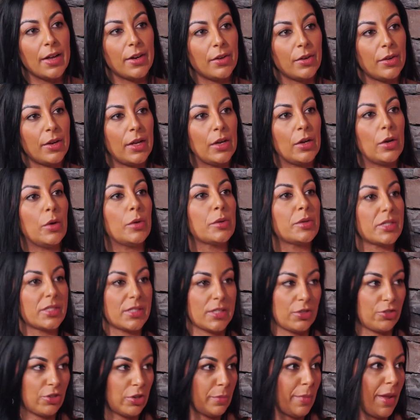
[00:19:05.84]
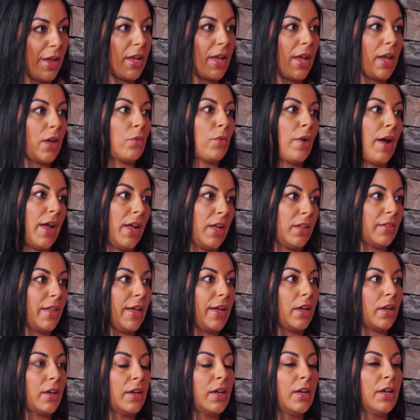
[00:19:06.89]
in her decision making, right?
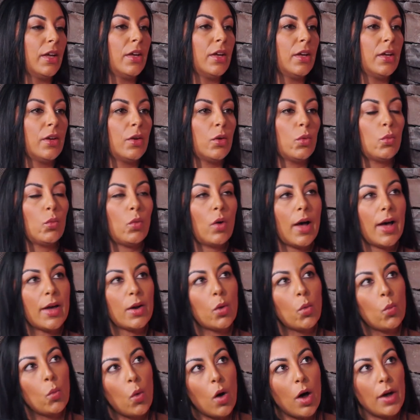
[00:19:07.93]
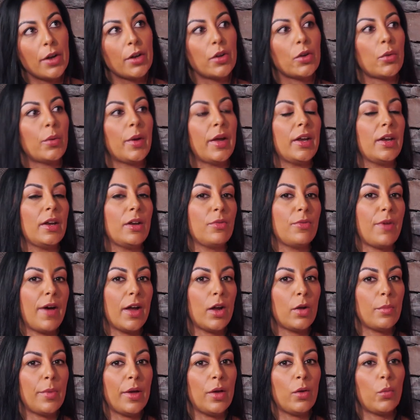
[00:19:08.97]
Like, I don't want to create an
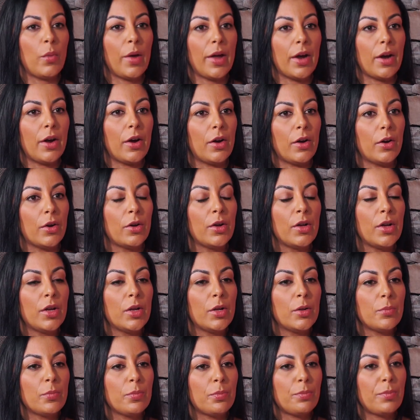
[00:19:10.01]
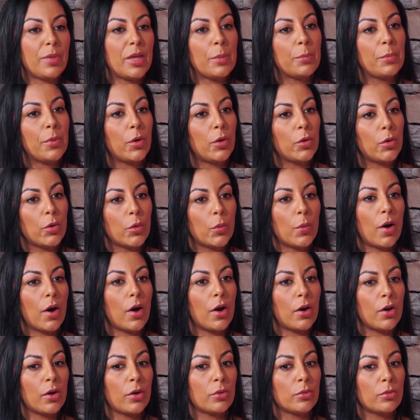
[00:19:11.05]
environment where people who
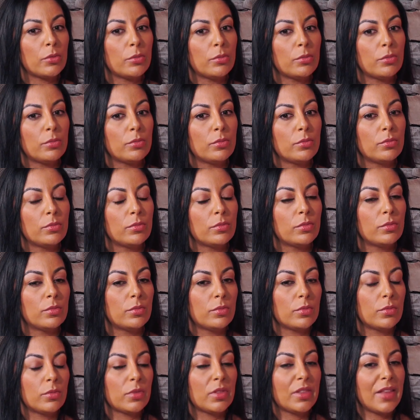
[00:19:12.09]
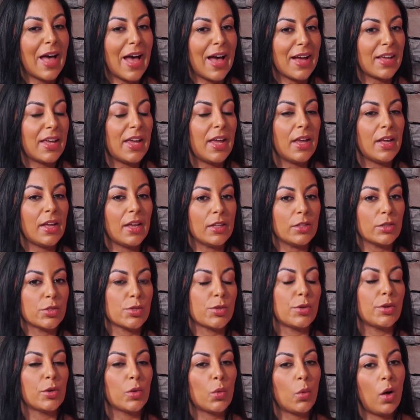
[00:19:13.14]
are lacking in
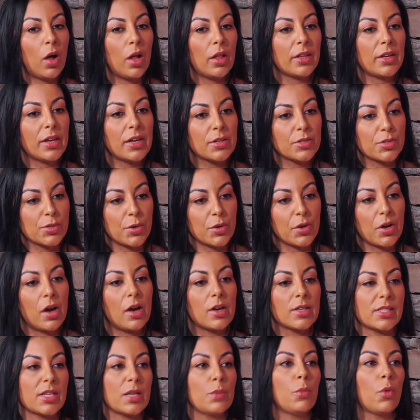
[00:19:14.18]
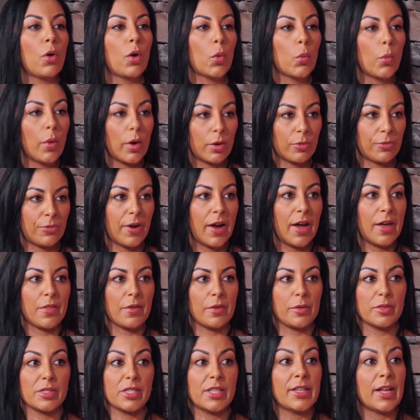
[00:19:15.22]
certain qualities are causing more work for
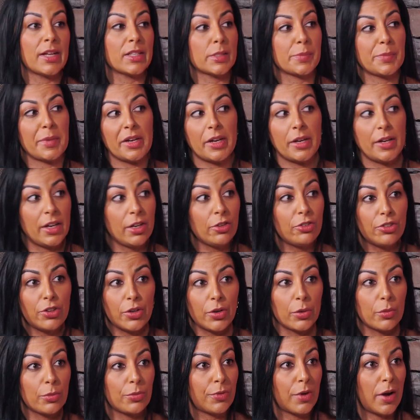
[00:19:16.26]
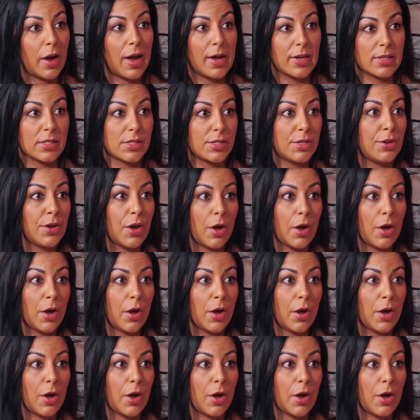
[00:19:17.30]
others. And that's been an issue for us,